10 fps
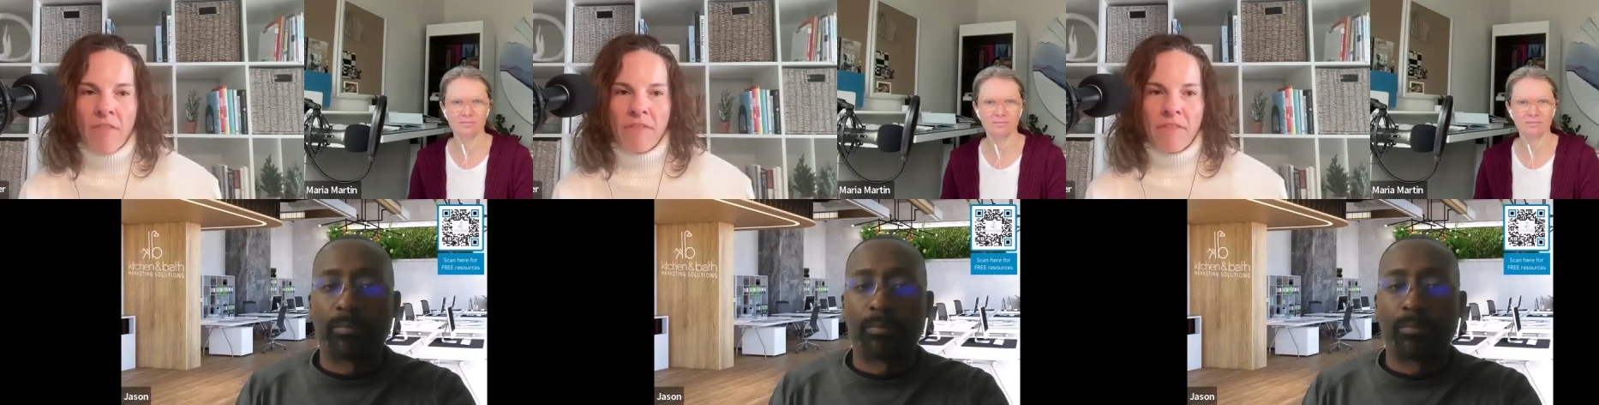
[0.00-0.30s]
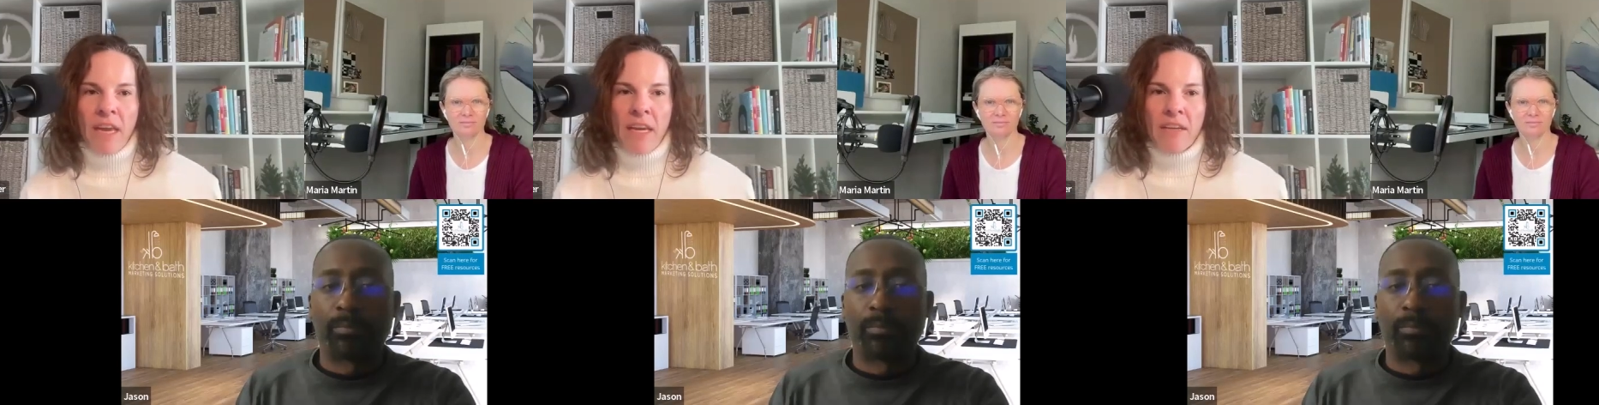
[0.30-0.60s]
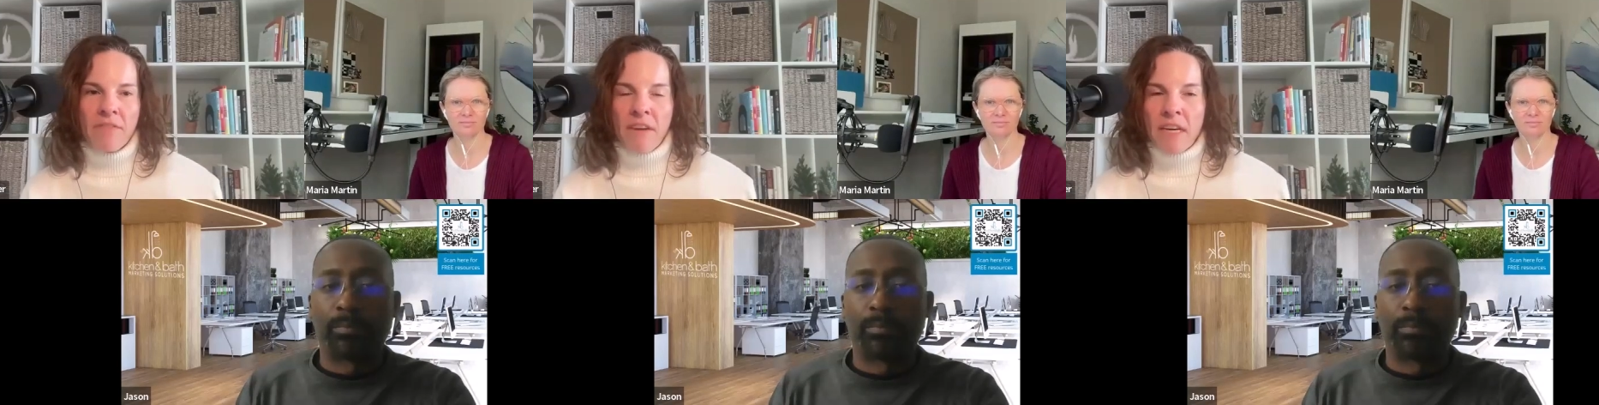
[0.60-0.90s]
Speaker 1: a
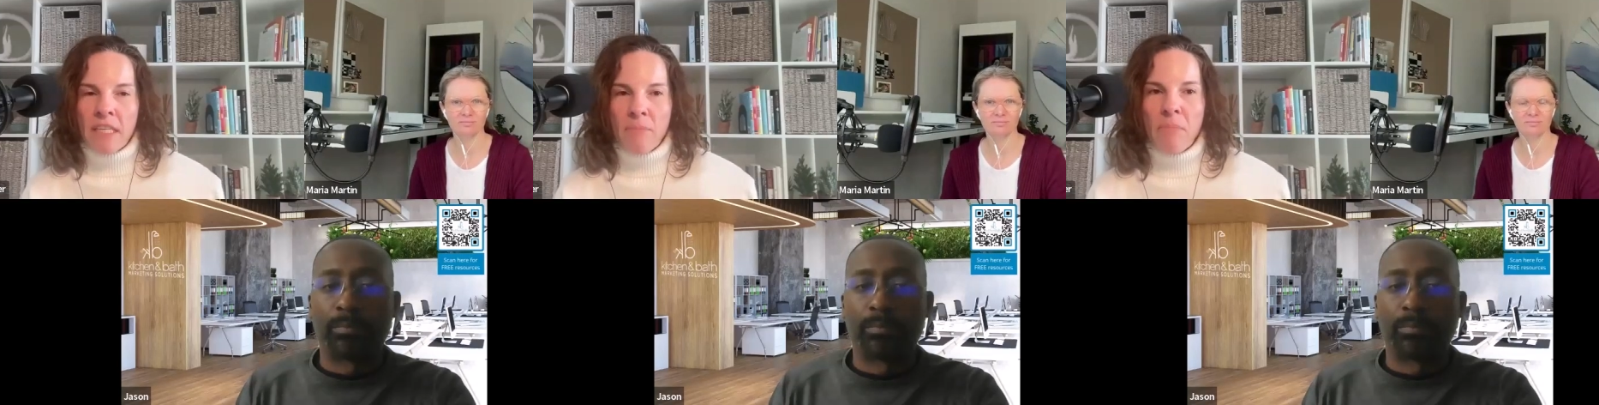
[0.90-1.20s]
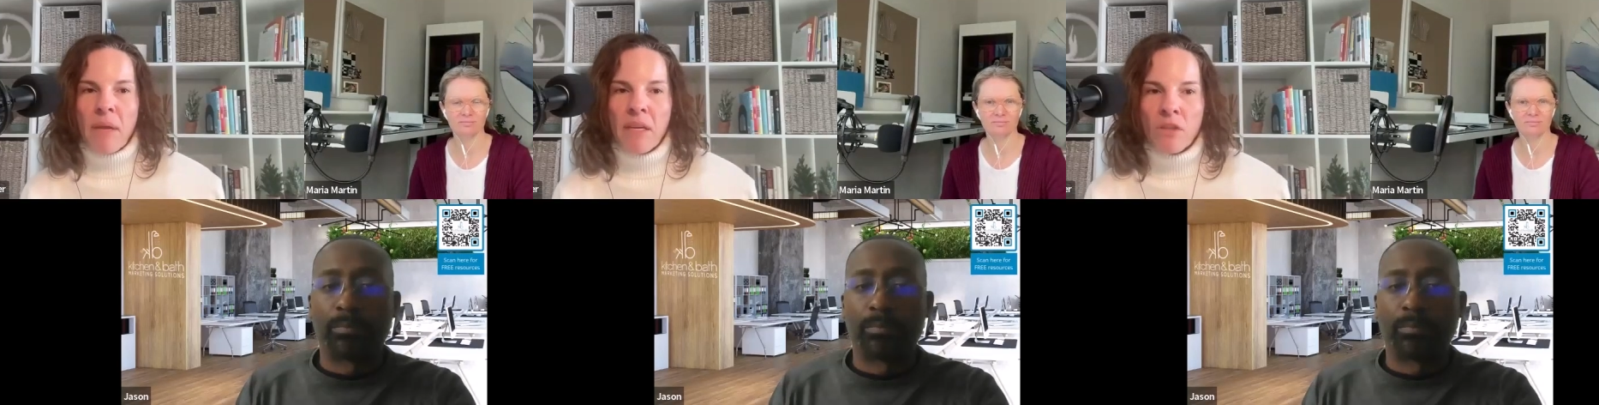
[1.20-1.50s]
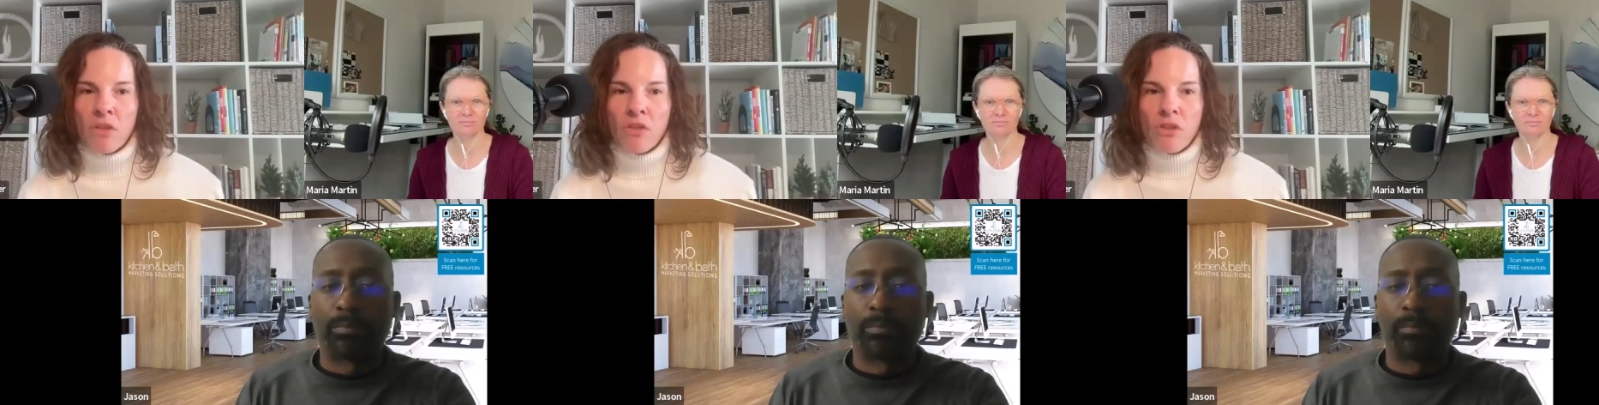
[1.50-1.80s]
ready
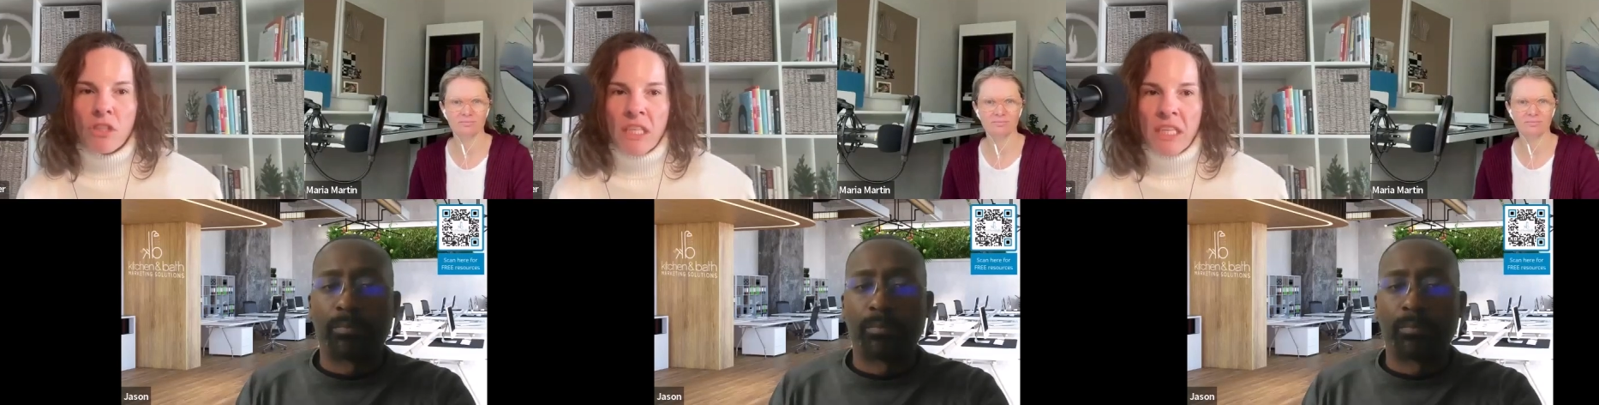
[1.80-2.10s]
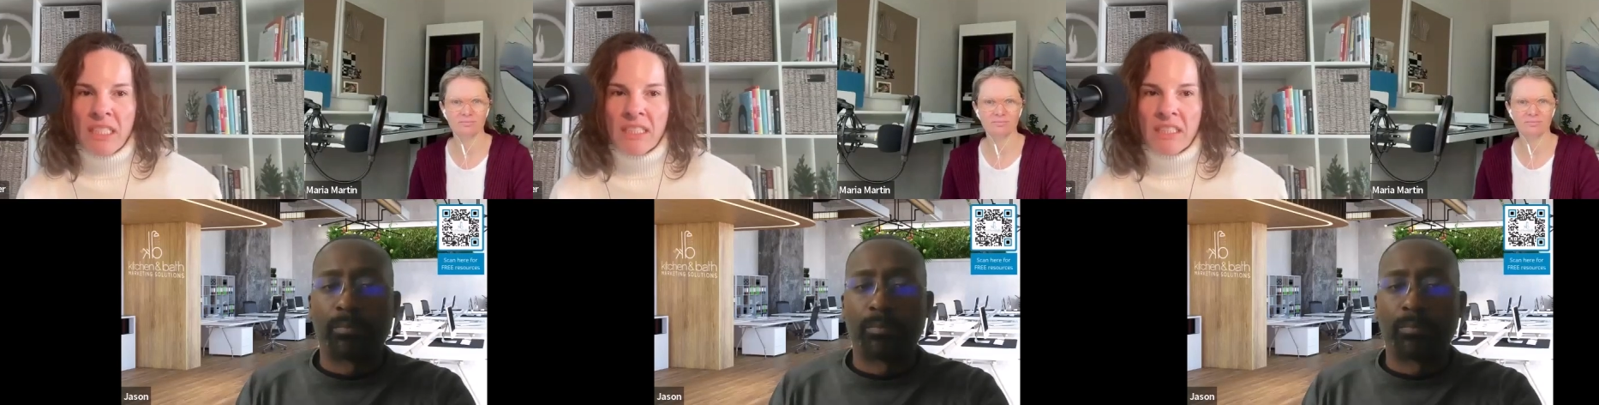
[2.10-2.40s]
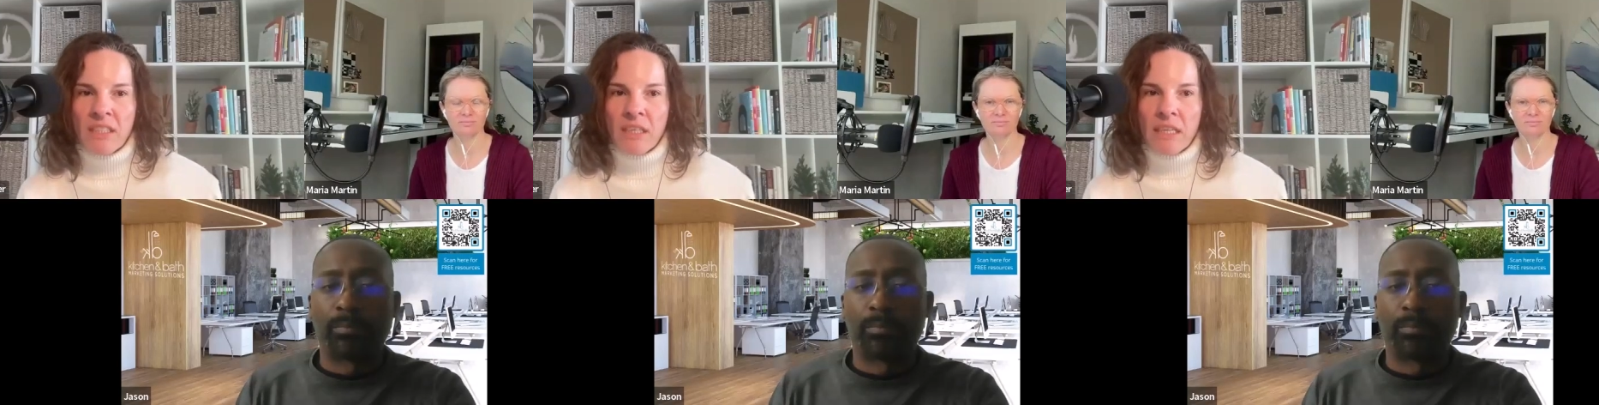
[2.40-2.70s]
pitch
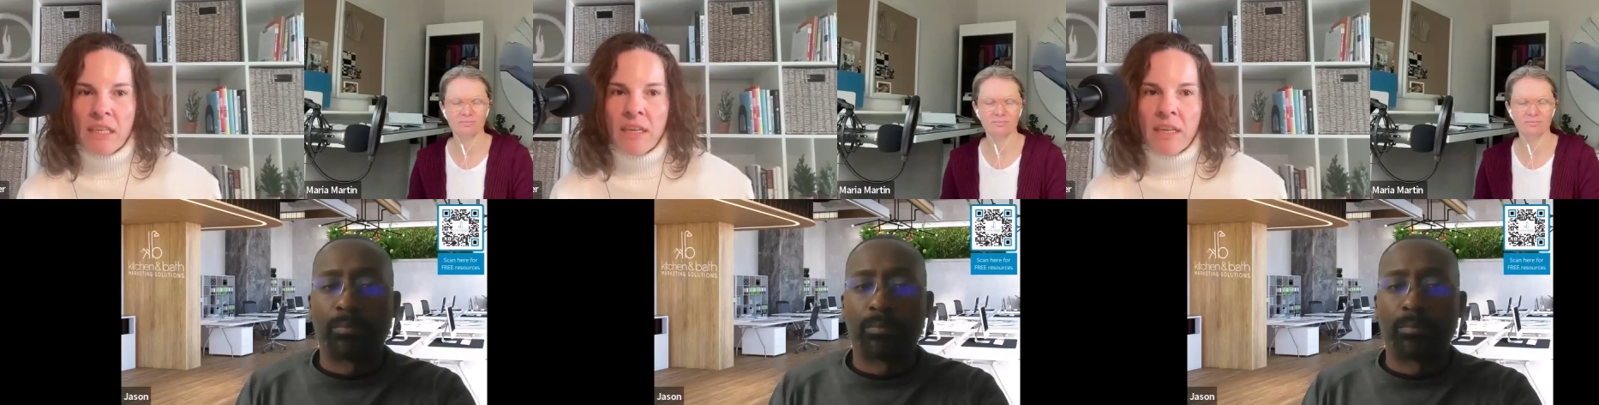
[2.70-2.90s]
necessarily.